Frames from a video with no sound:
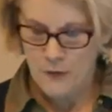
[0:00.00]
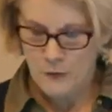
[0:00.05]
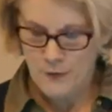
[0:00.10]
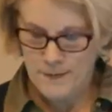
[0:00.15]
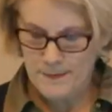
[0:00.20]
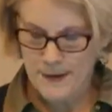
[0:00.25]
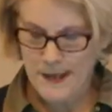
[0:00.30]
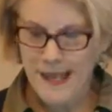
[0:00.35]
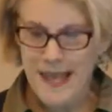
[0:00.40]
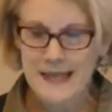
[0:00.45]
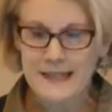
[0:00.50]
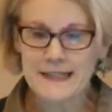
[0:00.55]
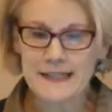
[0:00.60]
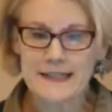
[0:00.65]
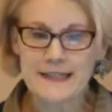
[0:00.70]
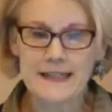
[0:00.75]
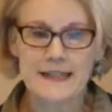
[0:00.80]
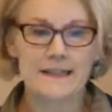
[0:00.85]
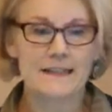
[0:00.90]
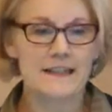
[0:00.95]
We began
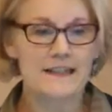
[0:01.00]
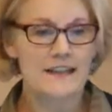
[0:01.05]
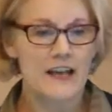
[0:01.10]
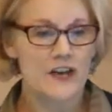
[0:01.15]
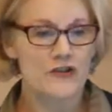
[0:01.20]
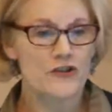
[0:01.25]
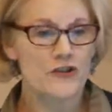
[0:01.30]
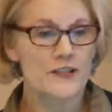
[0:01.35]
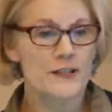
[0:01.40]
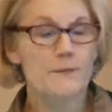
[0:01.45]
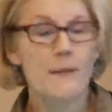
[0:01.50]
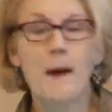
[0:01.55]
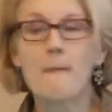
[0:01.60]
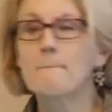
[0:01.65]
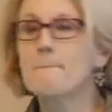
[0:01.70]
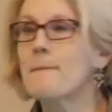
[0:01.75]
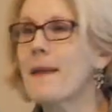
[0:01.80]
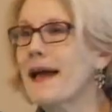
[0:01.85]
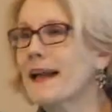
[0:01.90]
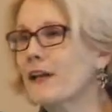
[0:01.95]
to see discussions
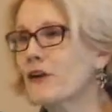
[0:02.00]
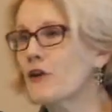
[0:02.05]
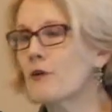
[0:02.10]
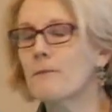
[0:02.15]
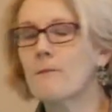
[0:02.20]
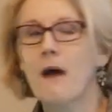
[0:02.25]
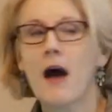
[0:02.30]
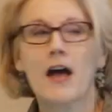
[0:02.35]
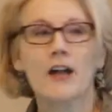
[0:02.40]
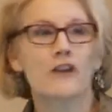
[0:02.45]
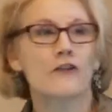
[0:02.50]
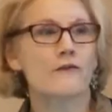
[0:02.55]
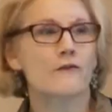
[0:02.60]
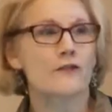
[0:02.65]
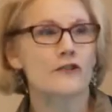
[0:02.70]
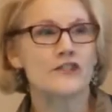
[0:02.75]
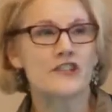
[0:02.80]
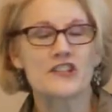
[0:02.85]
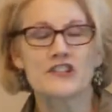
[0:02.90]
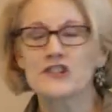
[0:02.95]
about medical model
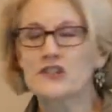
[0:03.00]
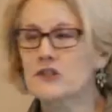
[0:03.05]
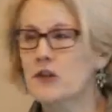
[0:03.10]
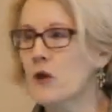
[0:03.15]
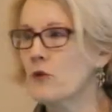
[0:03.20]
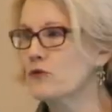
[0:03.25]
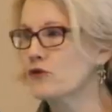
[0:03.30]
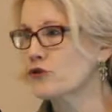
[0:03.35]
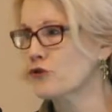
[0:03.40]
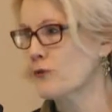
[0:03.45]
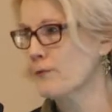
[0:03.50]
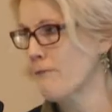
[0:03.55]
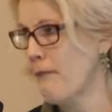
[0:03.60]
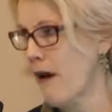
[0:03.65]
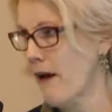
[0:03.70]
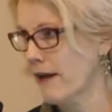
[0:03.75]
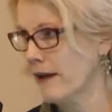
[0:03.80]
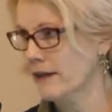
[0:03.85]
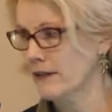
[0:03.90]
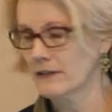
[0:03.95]
versus social
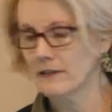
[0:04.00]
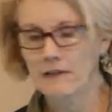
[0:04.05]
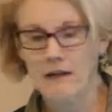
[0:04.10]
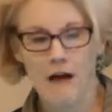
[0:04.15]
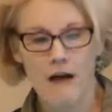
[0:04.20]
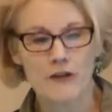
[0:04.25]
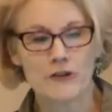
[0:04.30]
model